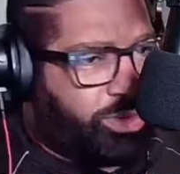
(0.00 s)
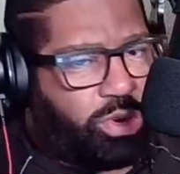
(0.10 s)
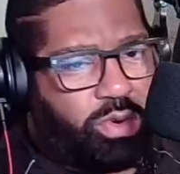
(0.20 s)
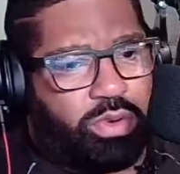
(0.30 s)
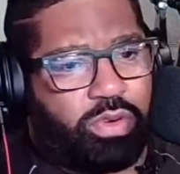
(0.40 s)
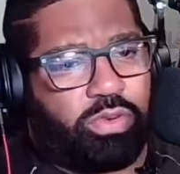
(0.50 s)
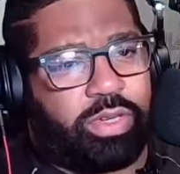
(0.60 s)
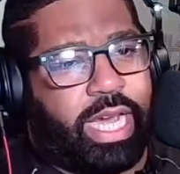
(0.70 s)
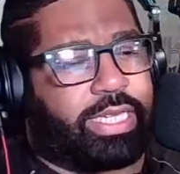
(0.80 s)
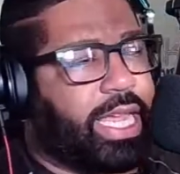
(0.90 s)
cool,
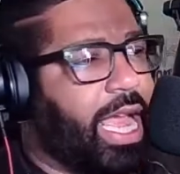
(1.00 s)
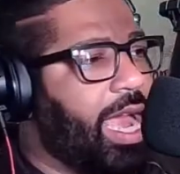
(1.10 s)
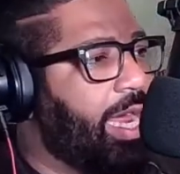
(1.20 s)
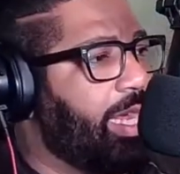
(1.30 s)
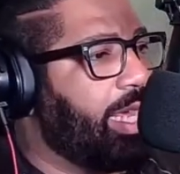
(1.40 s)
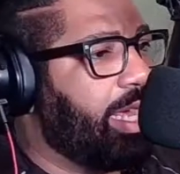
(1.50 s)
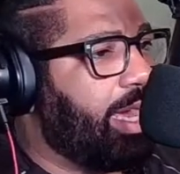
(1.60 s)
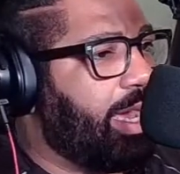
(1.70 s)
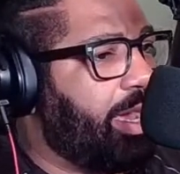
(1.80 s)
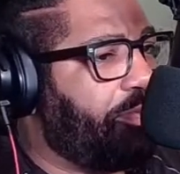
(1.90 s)
nice guy.
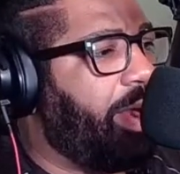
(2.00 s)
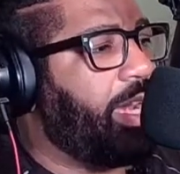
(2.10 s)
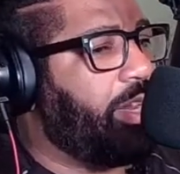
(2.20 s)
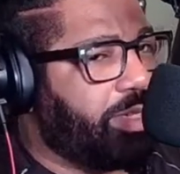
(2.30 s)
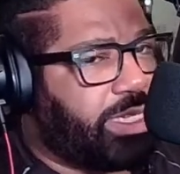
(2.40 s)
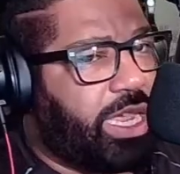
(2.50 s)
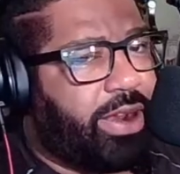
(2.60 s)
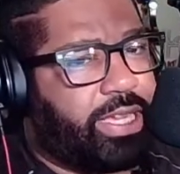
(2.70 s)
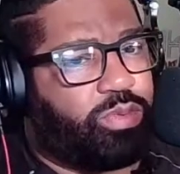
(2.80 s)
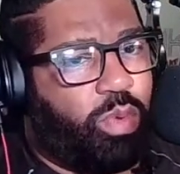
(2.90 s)
Brandy was
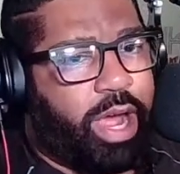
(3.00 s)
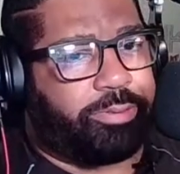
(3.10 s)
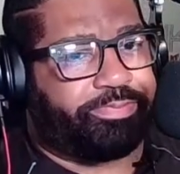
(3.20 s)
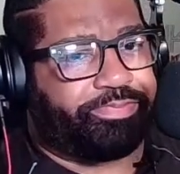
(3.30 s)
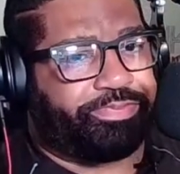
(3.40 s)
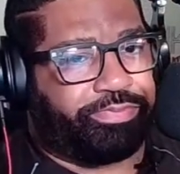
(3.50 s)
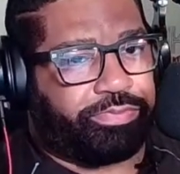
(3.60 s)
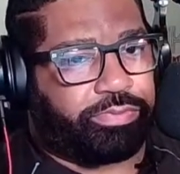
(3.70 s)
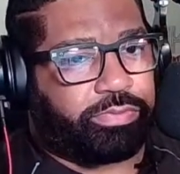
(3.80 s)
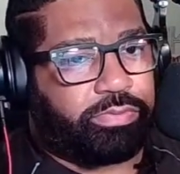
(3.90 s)
there as well.
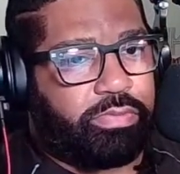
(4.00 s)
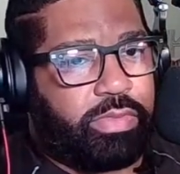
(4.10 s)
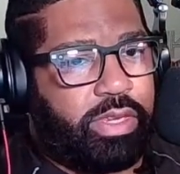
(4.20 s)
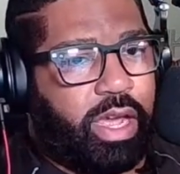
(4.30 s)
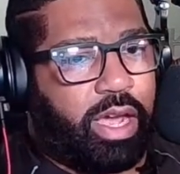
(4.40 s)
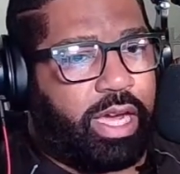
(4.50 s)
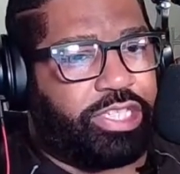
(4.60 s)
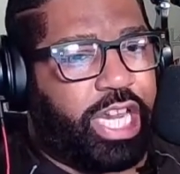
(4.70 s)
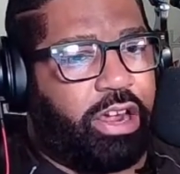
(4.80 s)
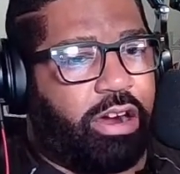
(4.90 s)

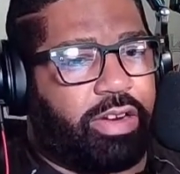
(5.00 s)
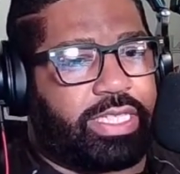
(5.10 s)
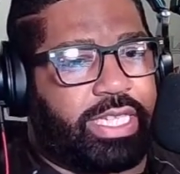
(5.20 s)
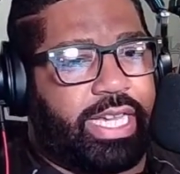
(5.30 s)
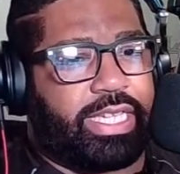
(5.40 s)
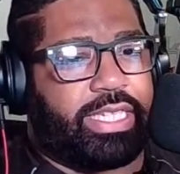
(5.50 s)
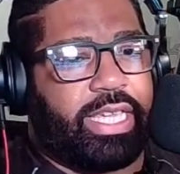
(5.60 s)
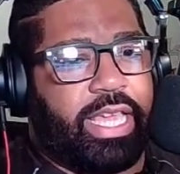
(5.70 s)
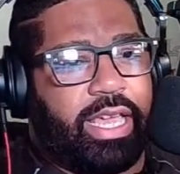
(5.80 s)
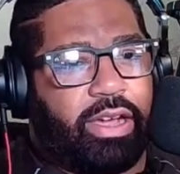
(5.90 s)
Jay Hara says
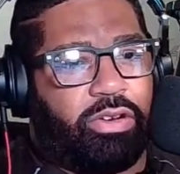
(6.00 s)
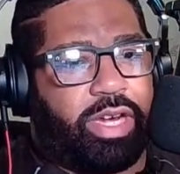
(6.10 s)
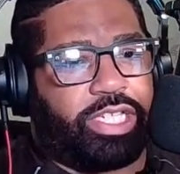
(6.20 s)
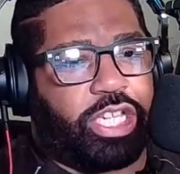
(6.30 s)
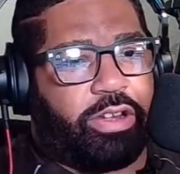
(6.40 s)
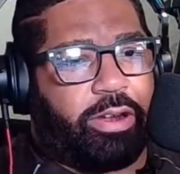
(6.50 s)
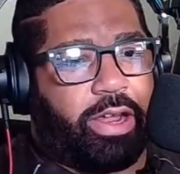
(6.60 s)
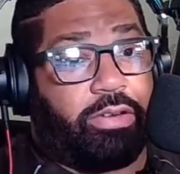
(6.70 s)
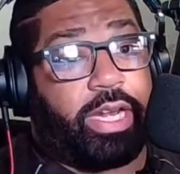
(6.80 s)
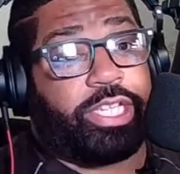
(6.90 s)
on Instagram,
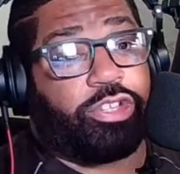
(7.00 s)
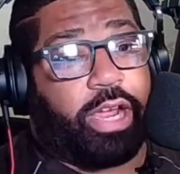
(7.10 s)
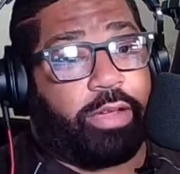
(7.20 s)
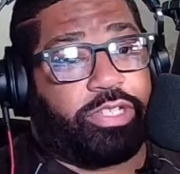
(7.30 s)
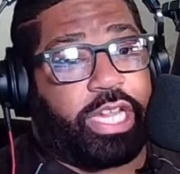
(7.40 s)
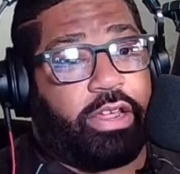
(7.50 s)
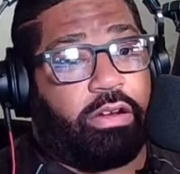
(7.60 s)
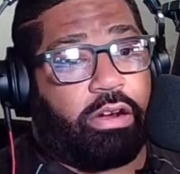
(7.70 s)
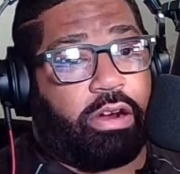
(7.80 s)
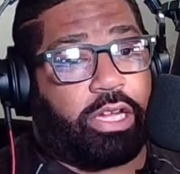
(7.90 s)

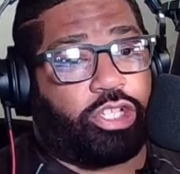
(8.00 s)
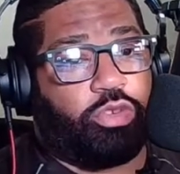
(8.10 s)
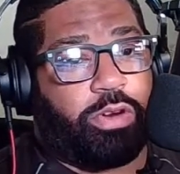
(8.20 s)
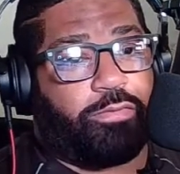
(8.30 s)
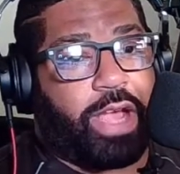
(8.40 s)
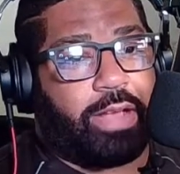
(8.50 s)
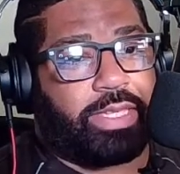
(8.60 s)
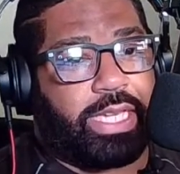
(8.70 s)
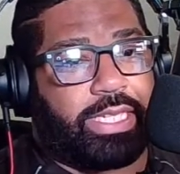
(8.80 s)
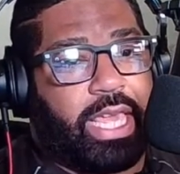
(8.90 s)
JayHara215
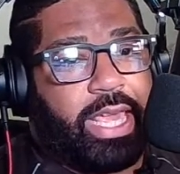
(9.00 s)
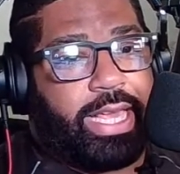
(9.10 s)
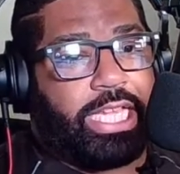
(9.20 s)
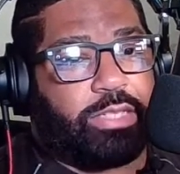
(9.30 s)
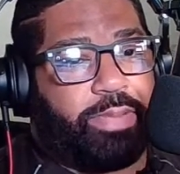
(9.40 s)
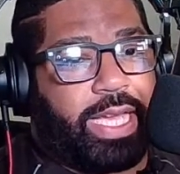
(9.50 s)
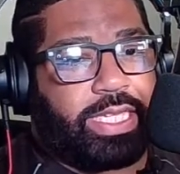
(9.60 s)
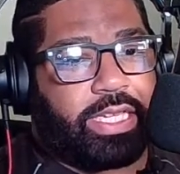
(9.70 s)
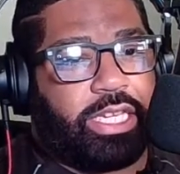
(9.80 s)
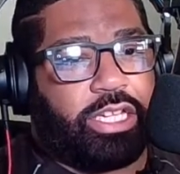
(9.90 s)
says he's
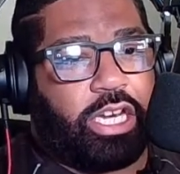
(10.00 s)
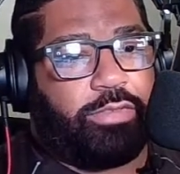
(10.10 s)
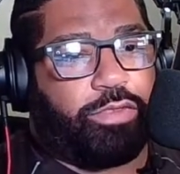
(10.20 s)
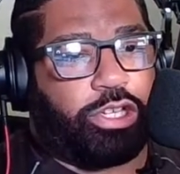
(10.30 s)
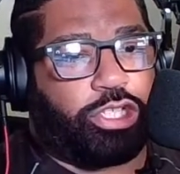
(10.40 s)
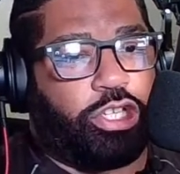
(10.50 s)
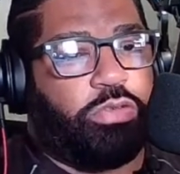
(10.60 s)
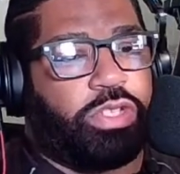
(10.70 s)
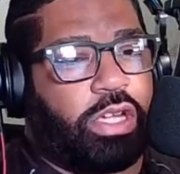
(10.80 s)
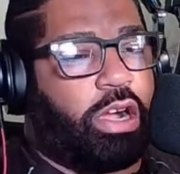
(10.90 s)
basically good for
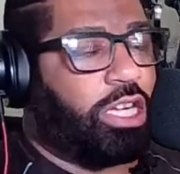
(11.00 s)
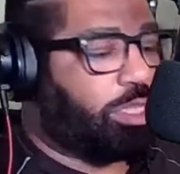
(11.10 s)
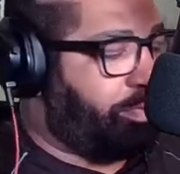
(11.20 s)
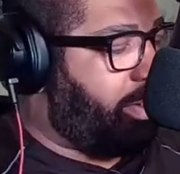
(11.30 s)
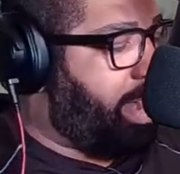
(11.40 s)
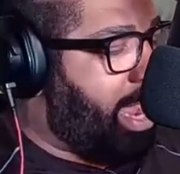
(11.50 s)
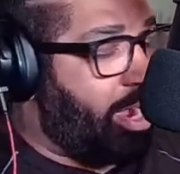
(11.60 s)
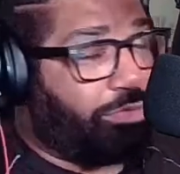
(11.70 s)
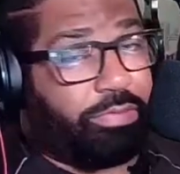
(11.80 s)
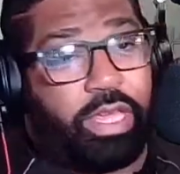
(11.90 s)
two songs per
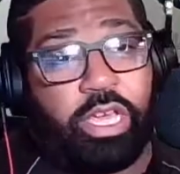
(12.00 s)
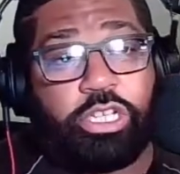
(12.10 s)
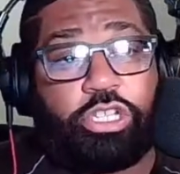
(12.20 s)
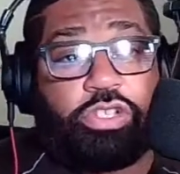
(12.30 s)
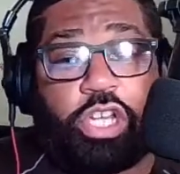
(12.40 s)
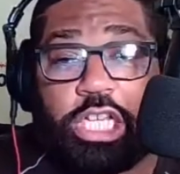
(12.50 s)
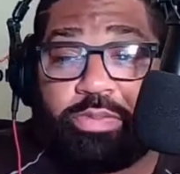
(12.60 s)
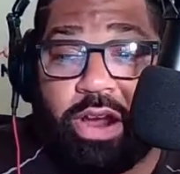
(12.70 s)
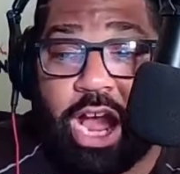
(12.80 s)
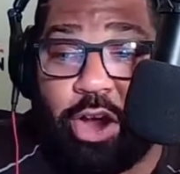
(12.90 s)
album. Two songs
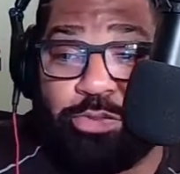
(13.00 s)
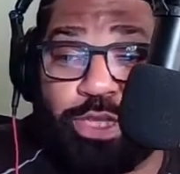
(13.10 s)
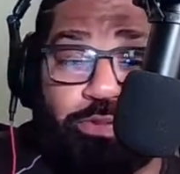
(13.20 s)
per album is